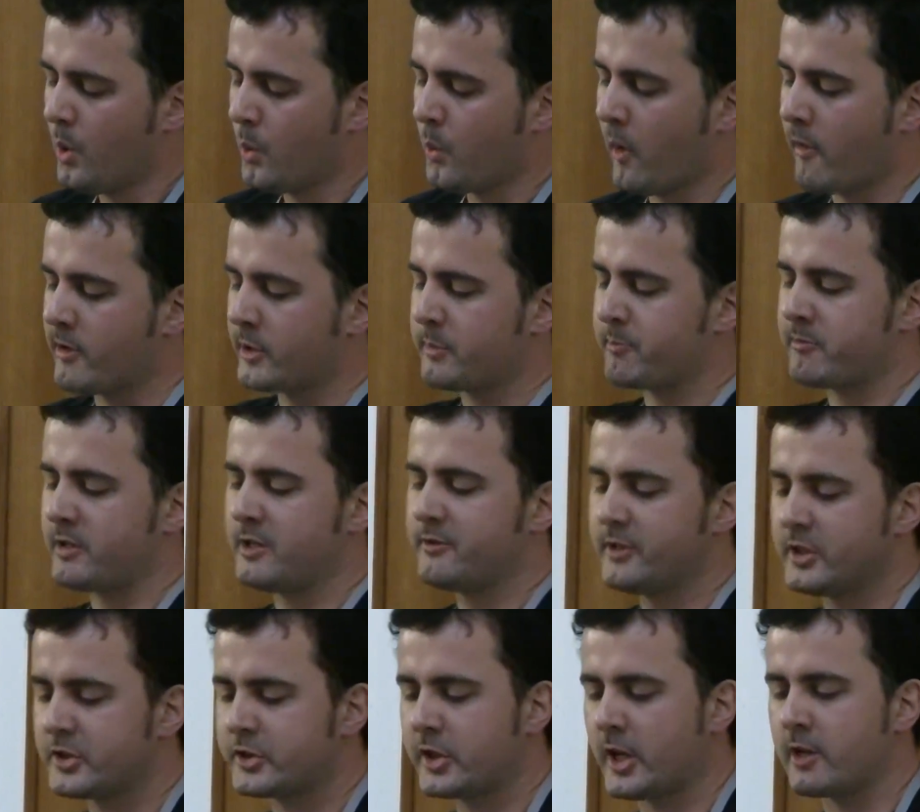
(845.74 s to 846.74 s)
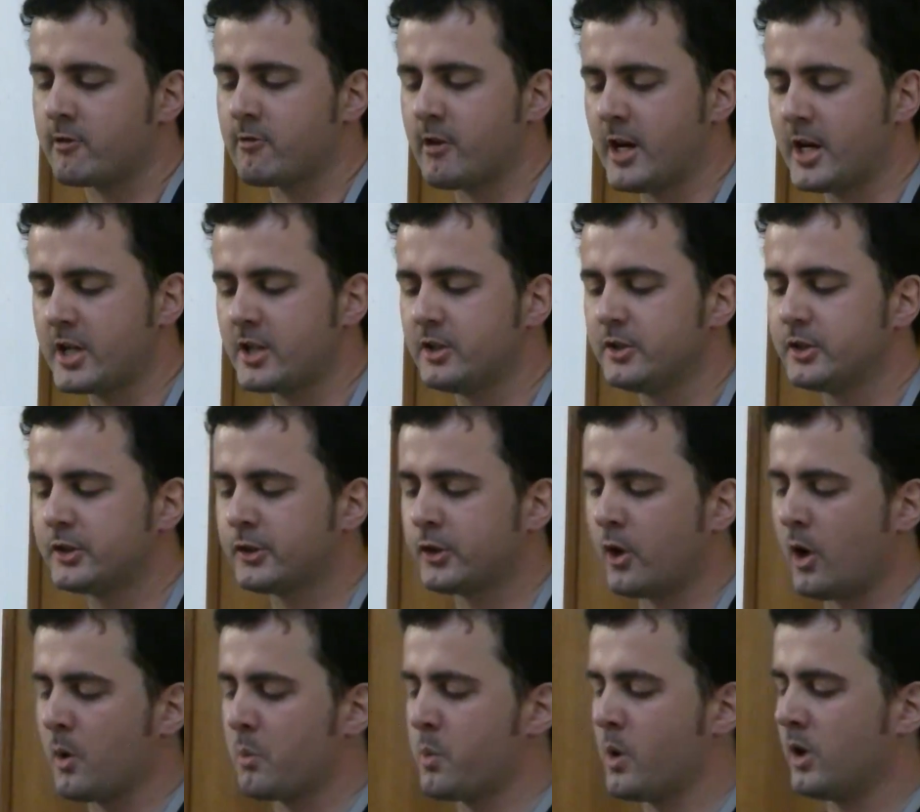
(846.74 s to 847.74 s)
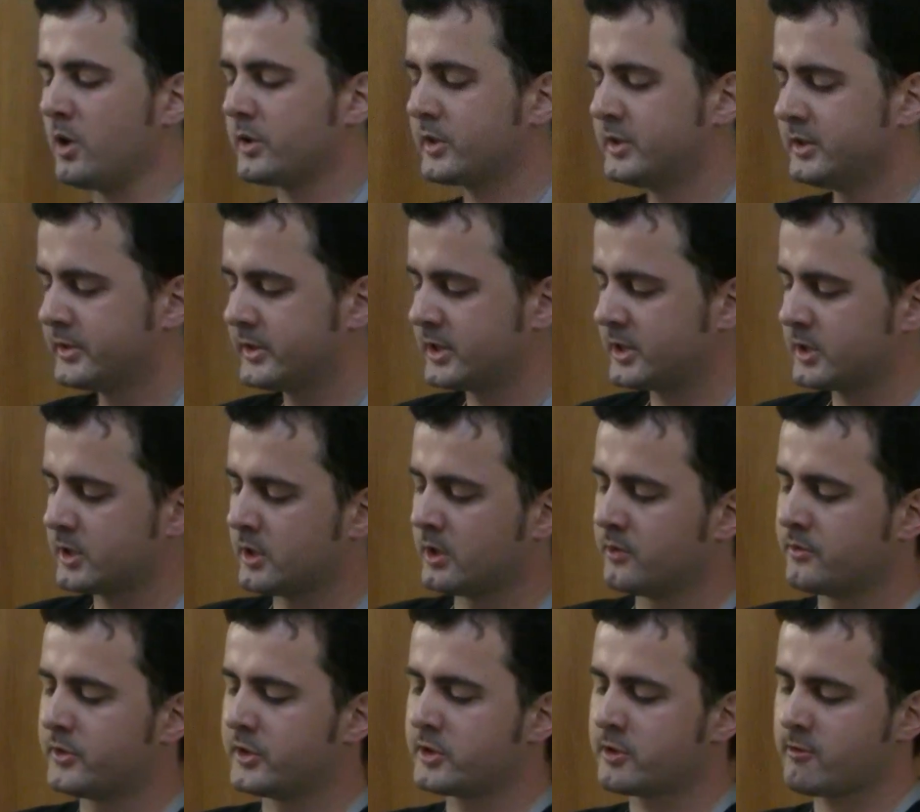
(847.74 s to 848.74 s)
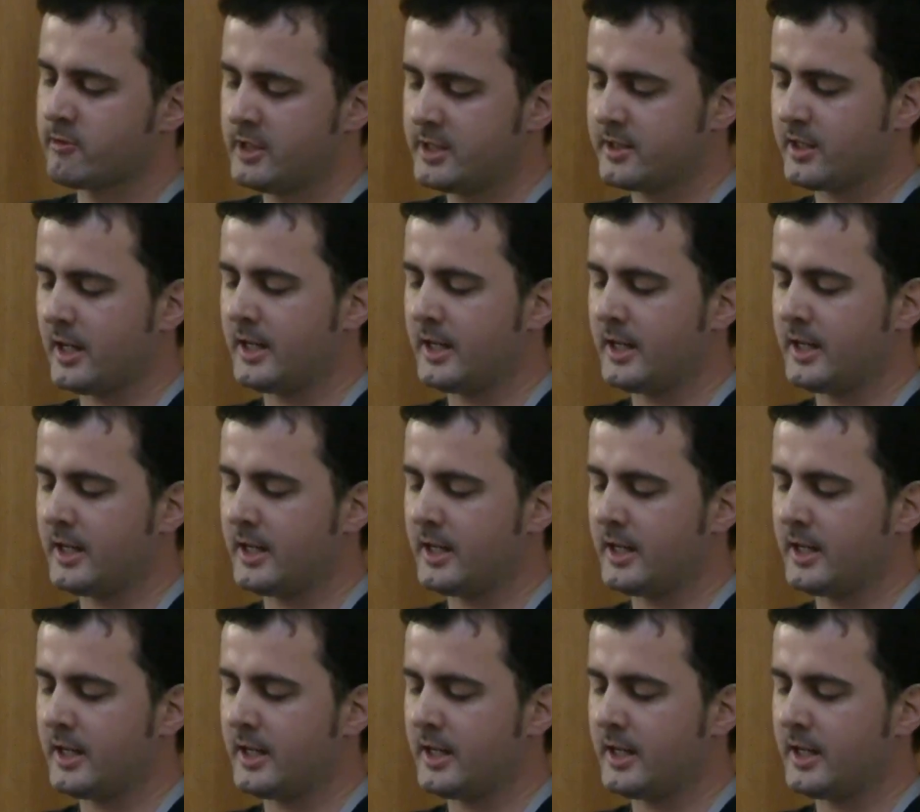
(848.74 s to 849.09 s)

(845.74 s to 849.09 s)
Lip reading: Whereas previous generations saw a world consisting of discrete,